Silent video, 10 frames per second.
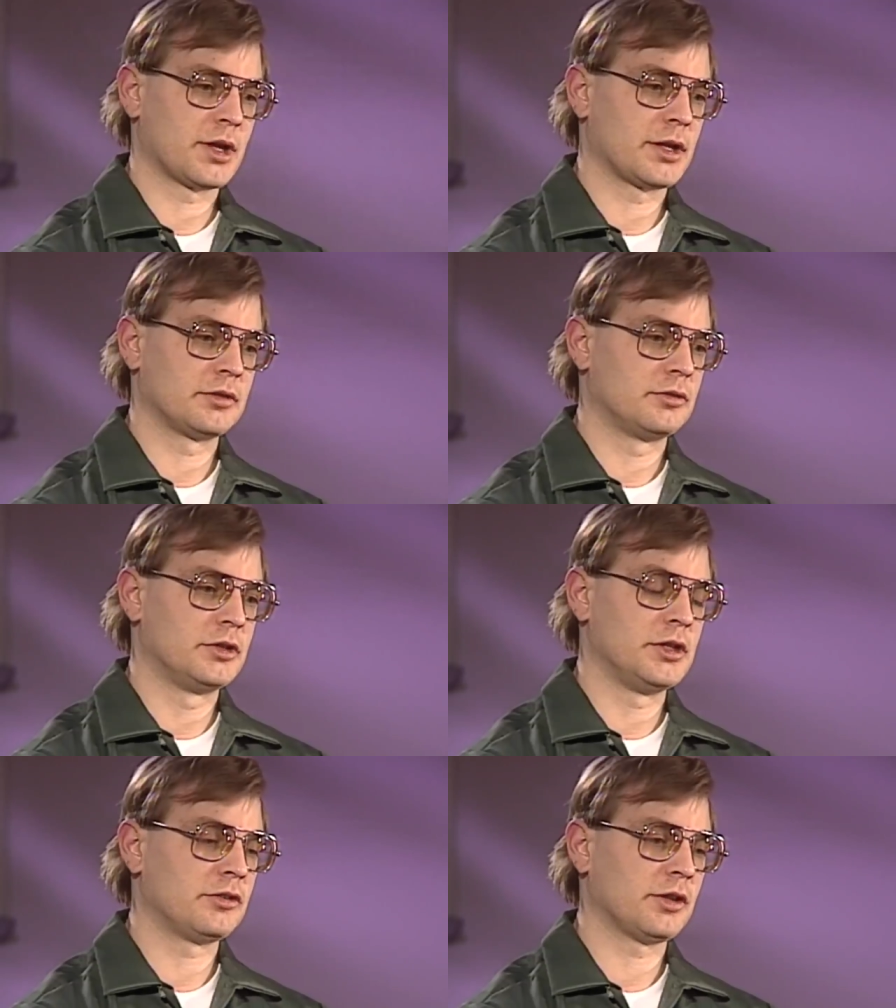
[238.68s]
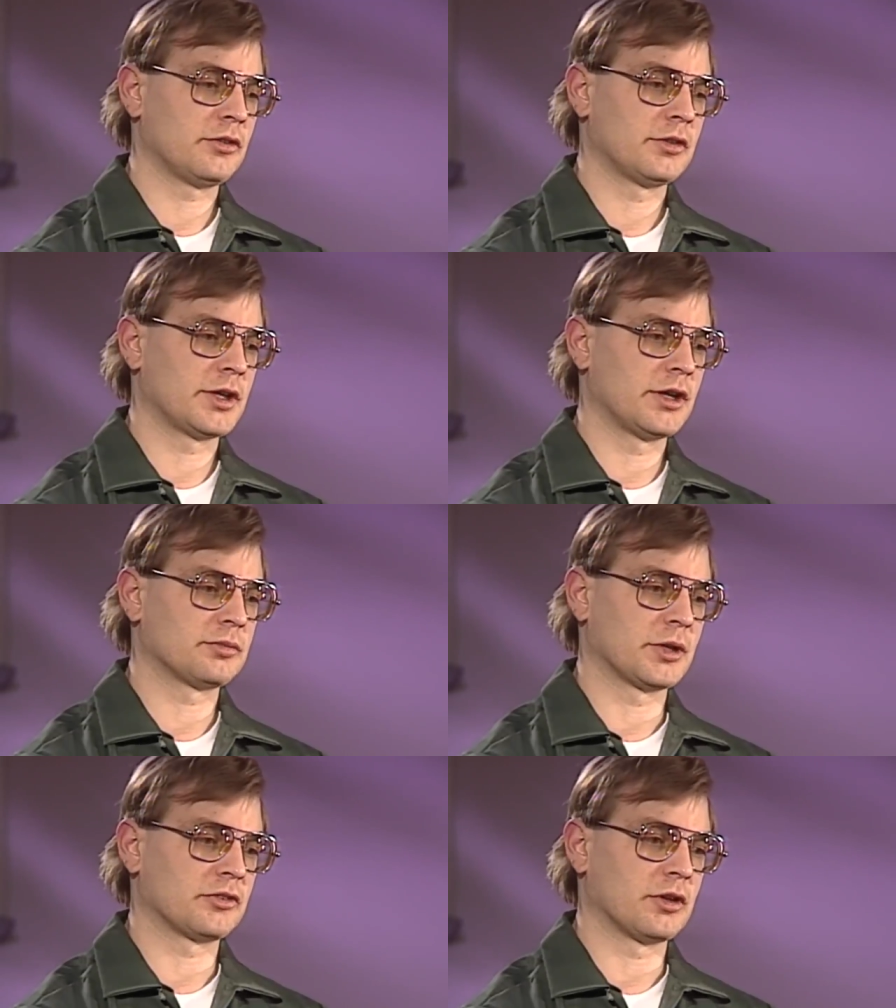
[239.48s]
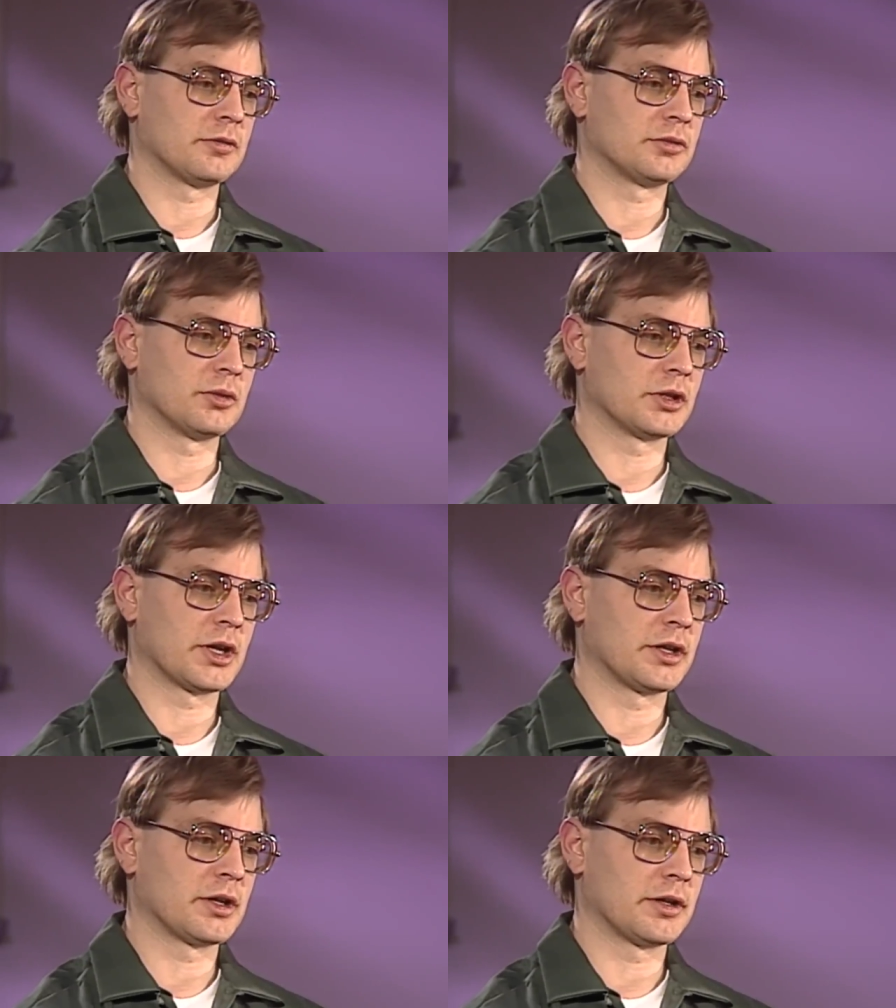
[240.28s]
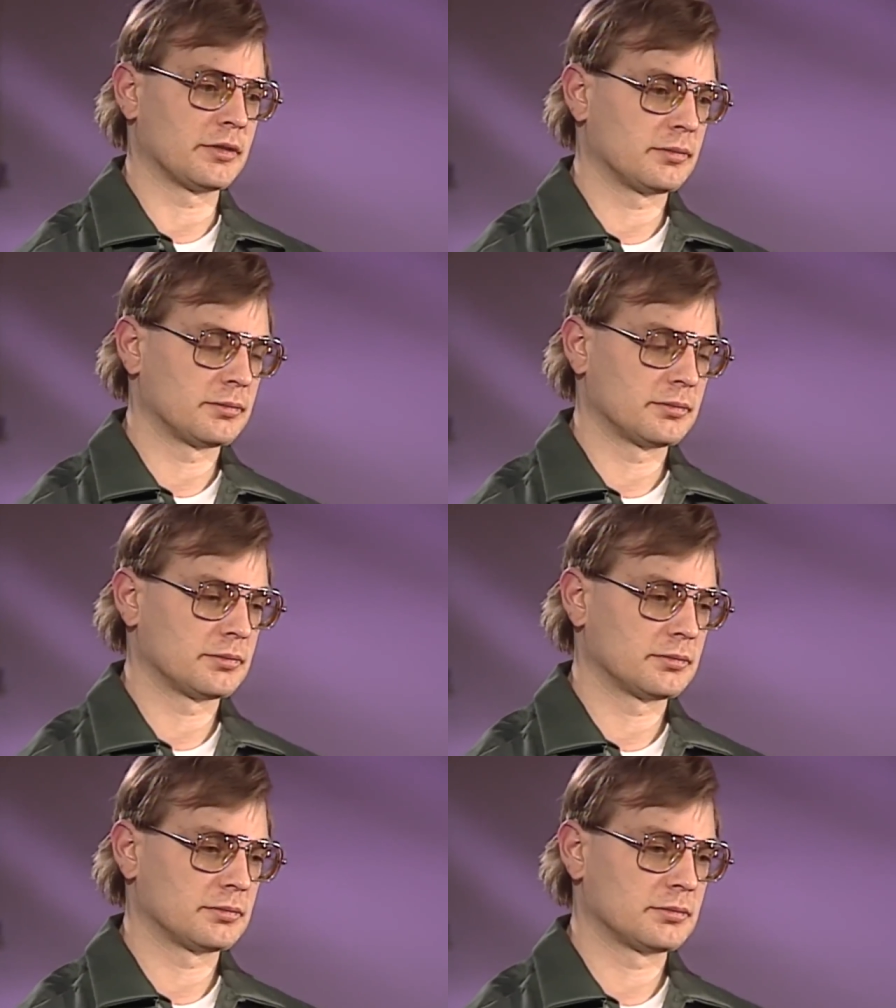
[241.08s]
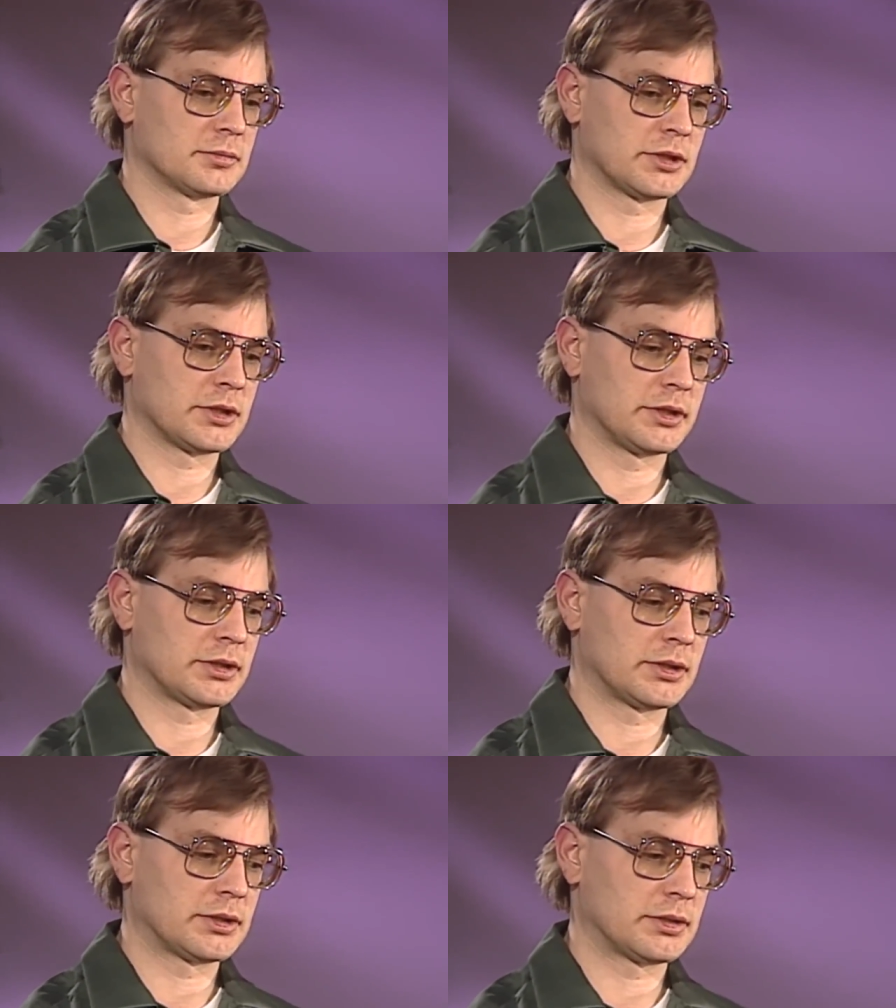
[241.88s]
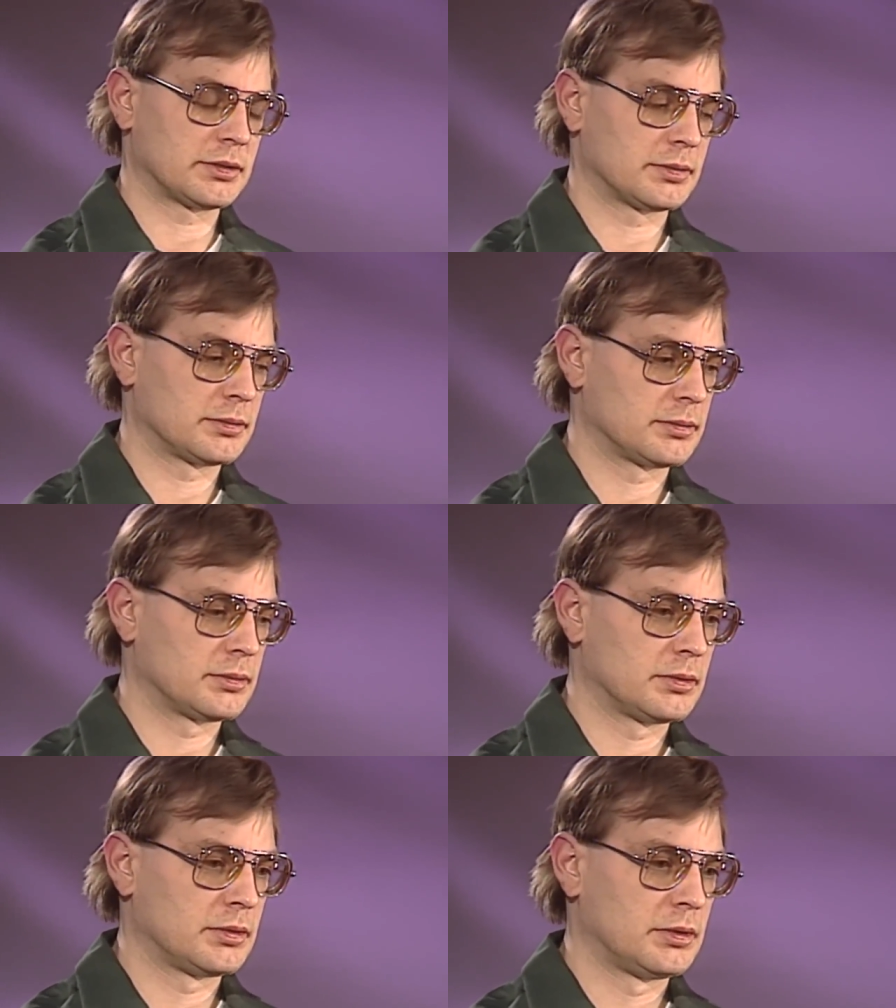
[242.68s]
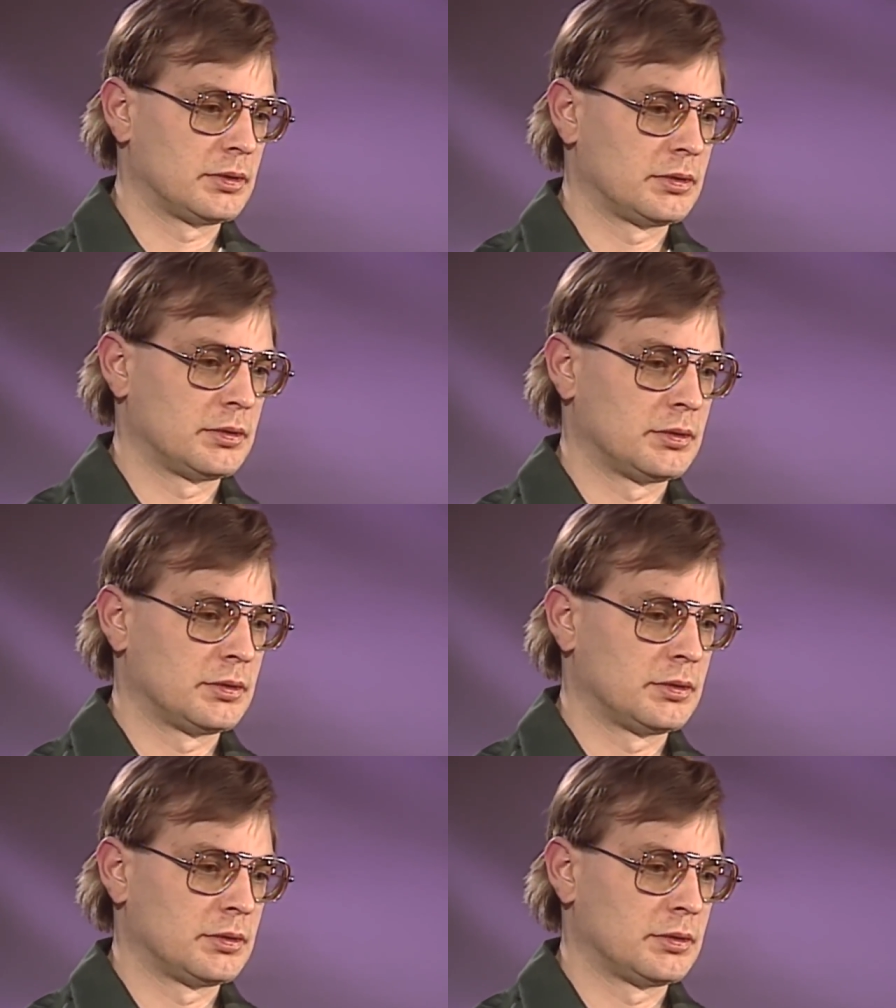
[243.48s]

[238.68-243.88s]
who took the lives of seventeen males between nineteen seventy-eight and nineteen ninety-one. Over